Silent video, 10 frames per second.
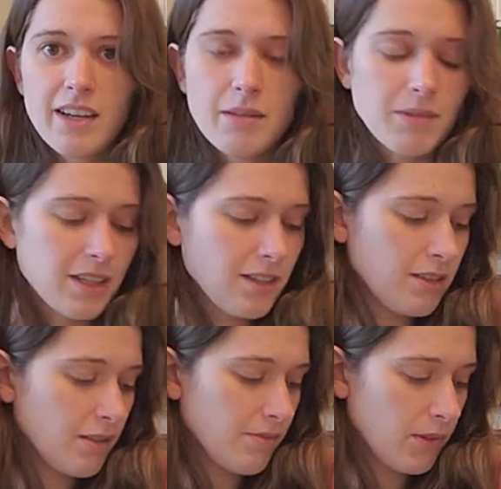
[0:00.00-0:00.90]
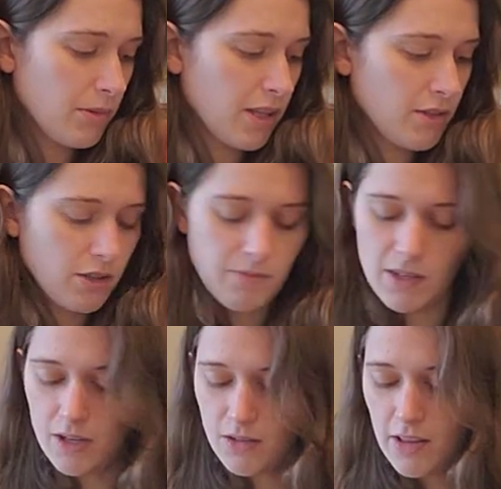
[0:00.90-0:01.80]
And I'm like, oh, I'm filming YouTube
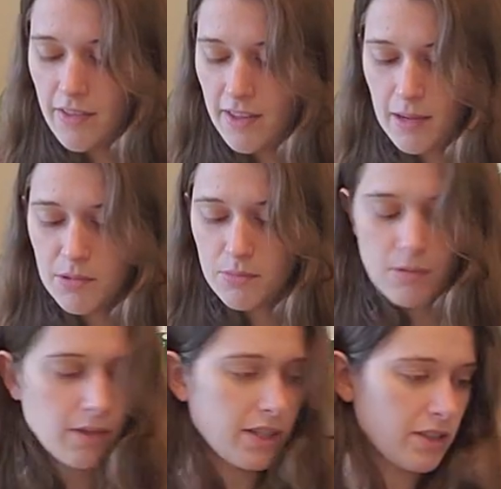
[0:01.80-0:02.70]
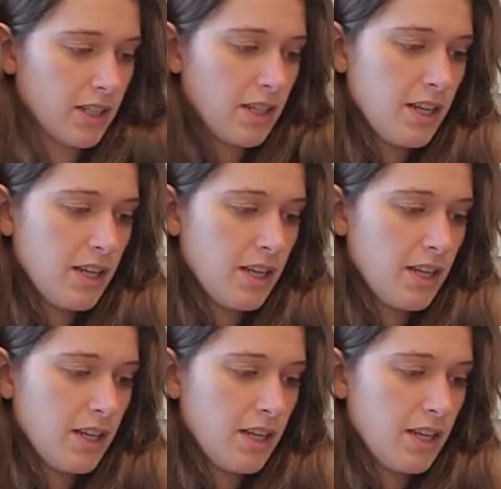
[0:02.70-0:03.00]
videos, and they think I'm super weird.